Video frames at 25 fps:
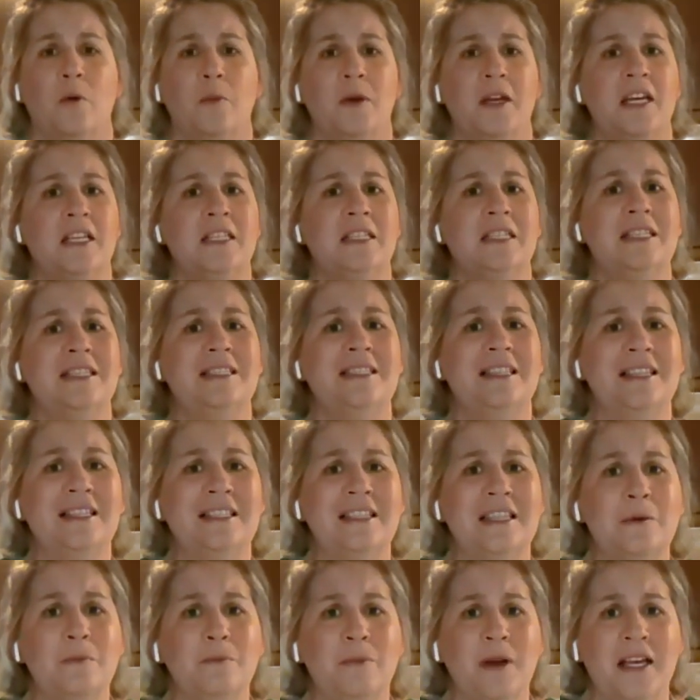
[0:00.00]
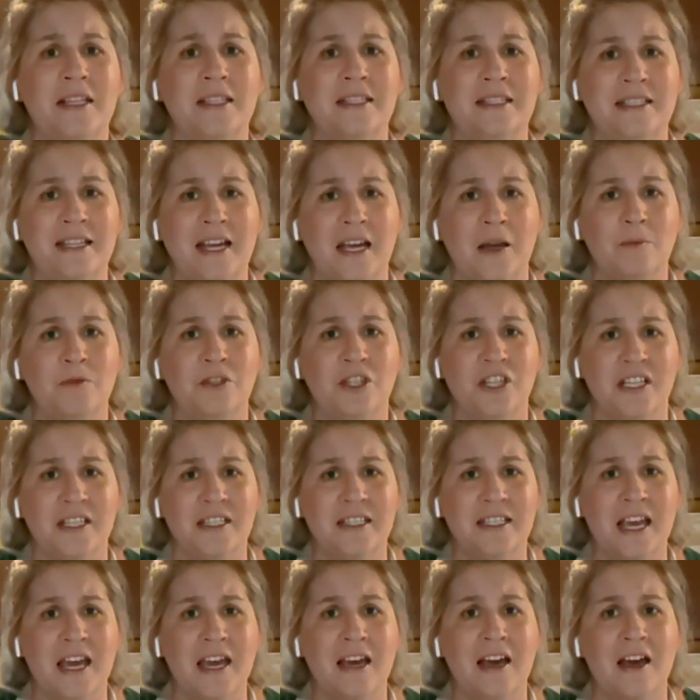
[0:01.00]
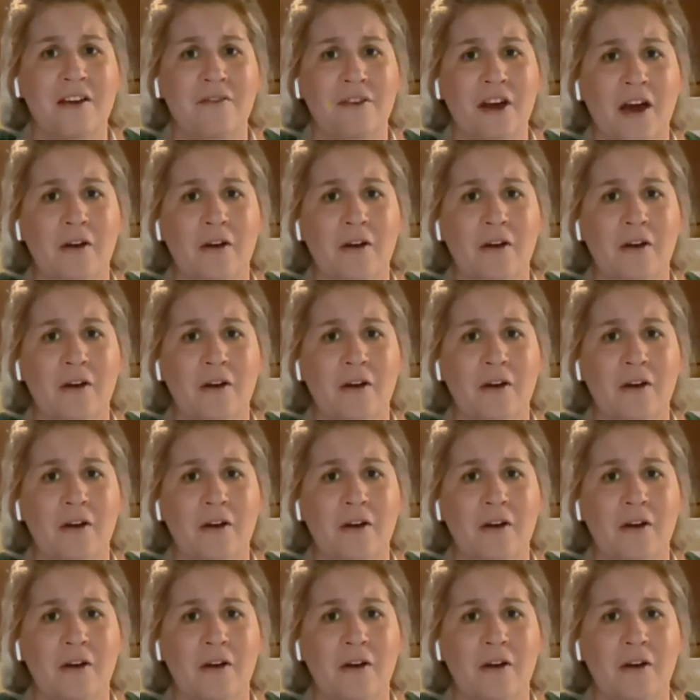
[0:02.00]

because this is the best damn cheesecake I've